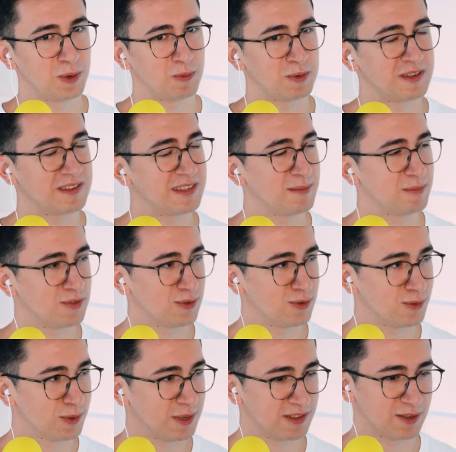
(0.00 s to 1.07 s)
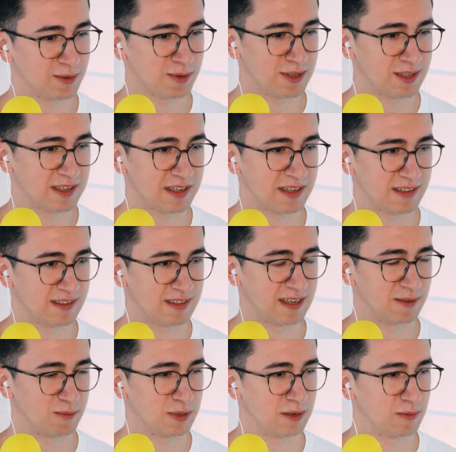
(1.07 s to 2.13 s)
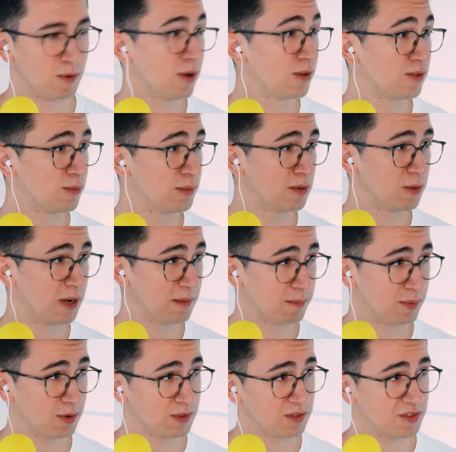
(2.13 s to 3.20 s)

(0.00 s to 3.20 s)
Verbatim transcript: what we seem to do as a community is that we want to be white